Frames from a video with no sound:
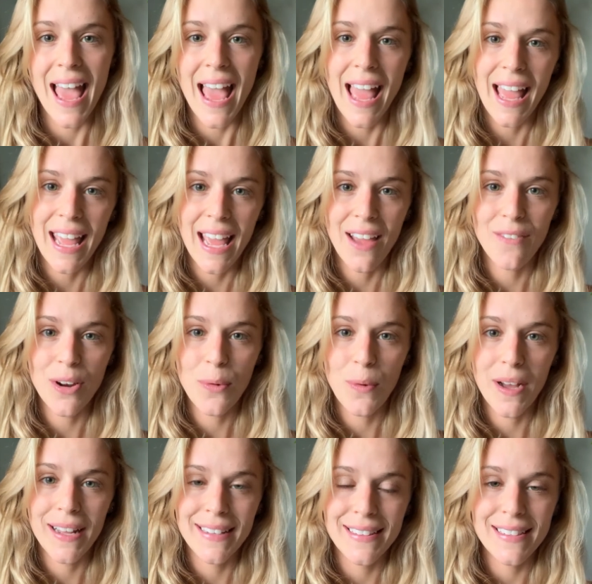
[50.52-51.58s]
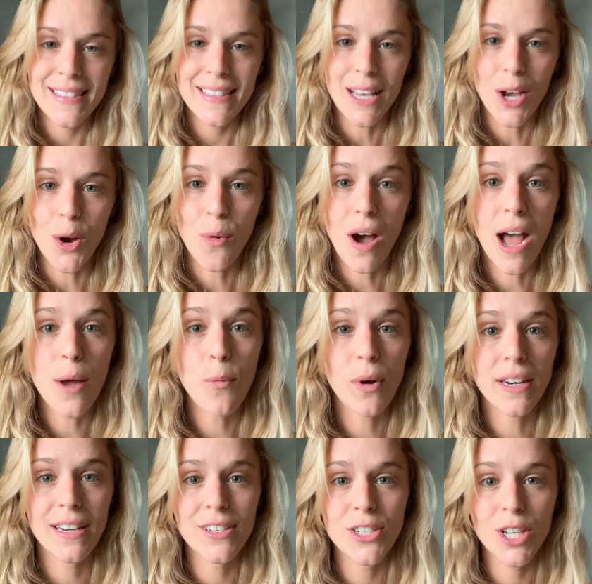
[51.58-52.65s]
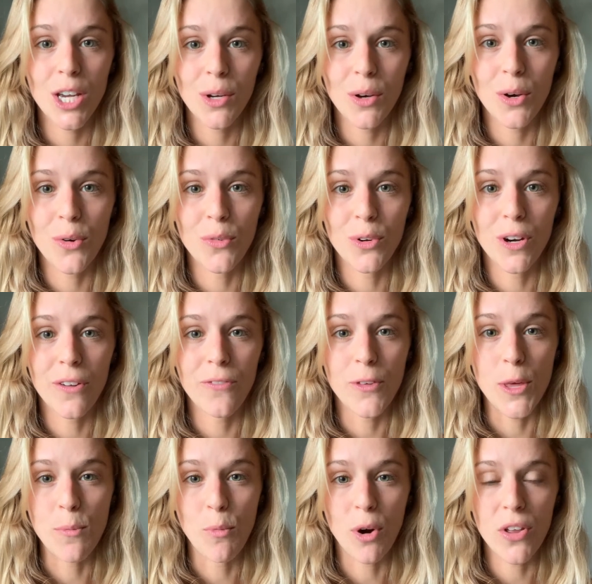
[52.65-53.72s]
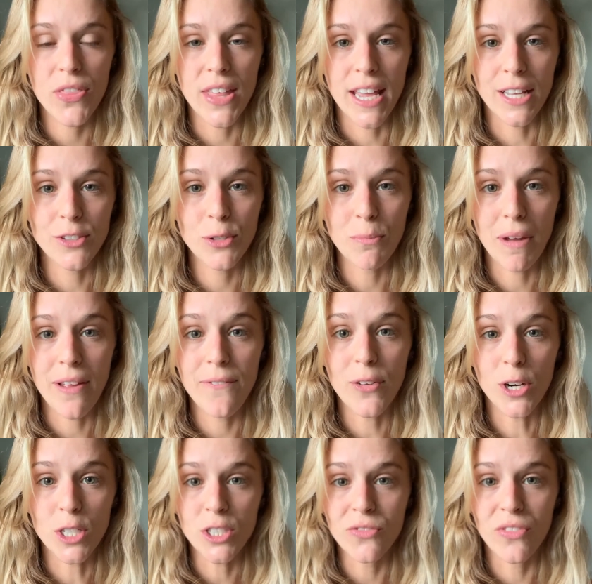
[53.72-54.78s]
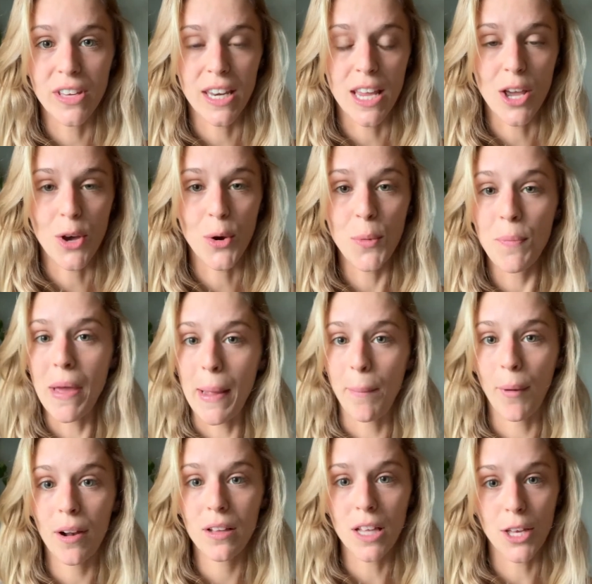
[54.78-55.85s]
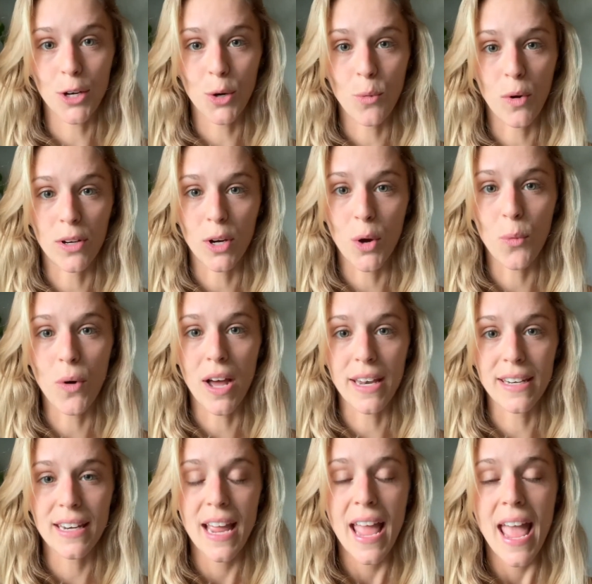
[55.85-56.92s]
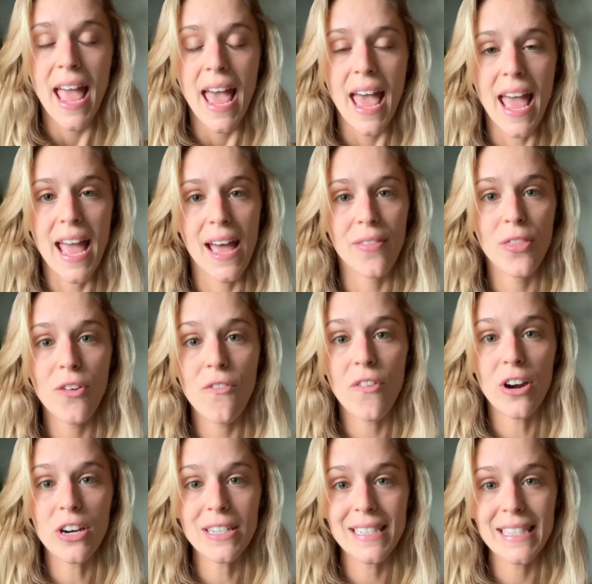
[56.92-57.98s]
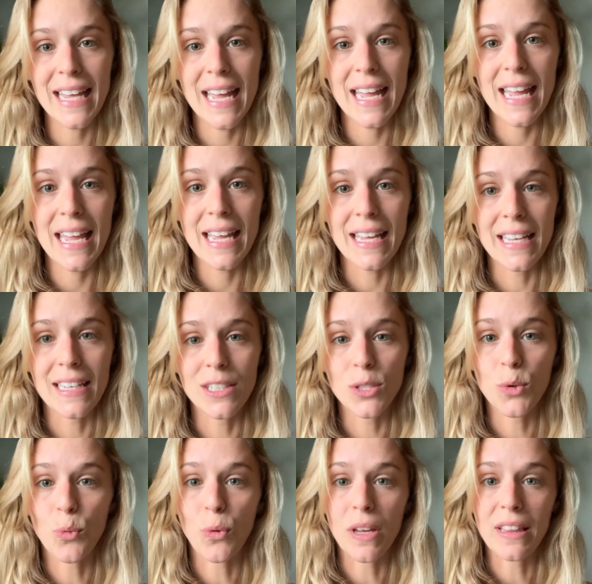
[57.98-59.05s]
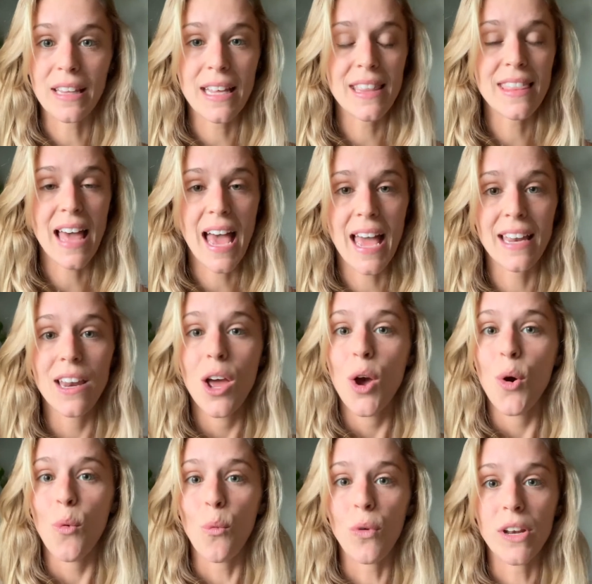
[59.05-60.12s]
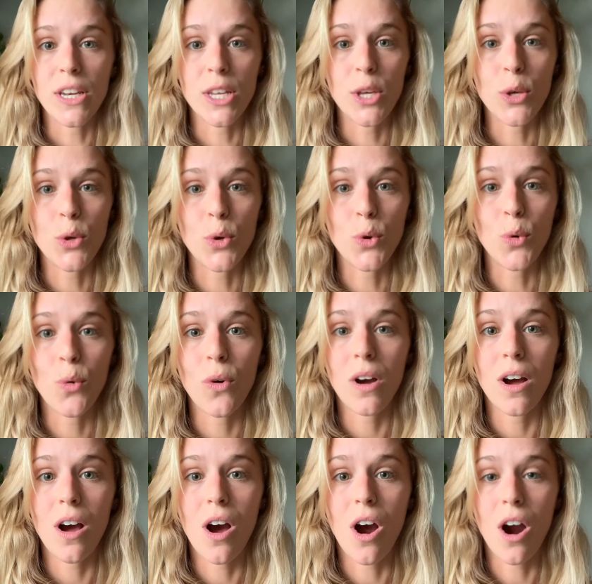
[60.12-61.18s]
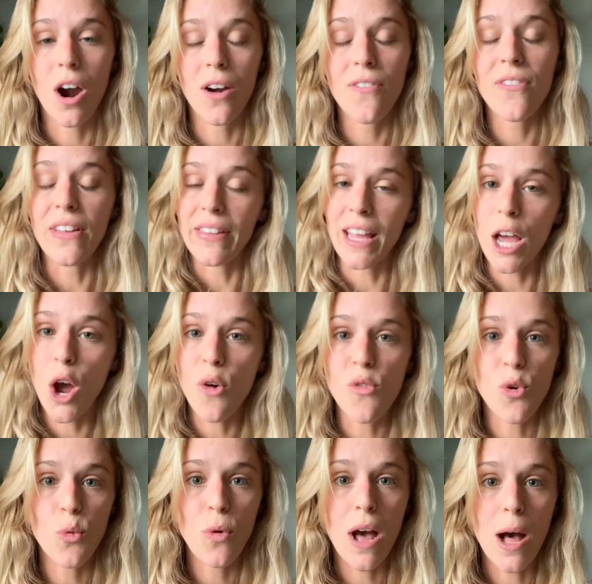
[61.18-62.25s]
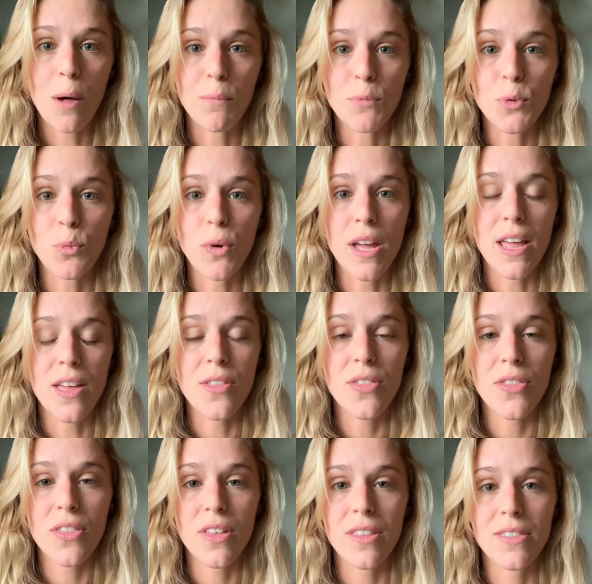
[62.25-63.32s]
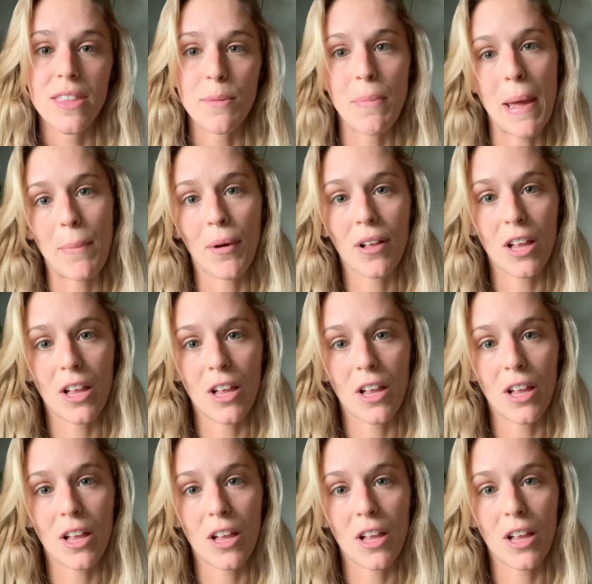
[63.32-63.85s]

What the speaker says: Hey everyone, so I wanted to go over a few more things for my first video, Paper Clutter 101, and the first thing is really that when you are feeling overwhelmed with the paper